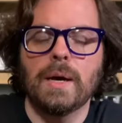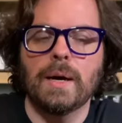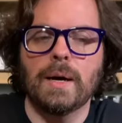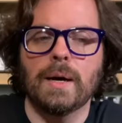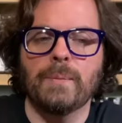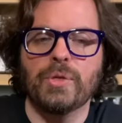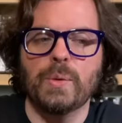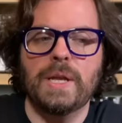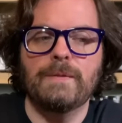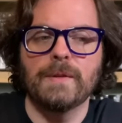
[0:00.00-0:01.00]

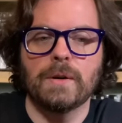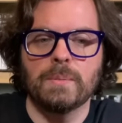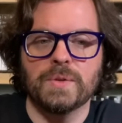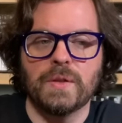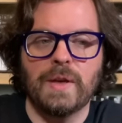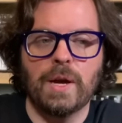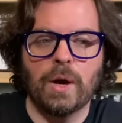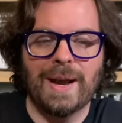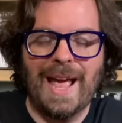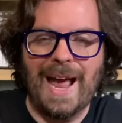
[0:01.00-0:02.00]
3D films, they
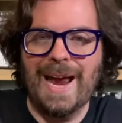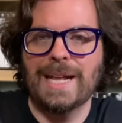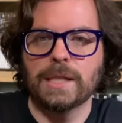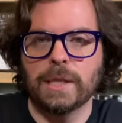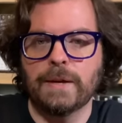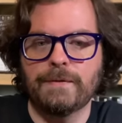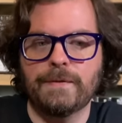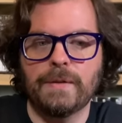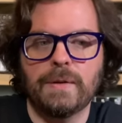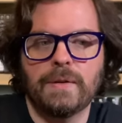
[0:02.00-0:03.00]
are anaglyph.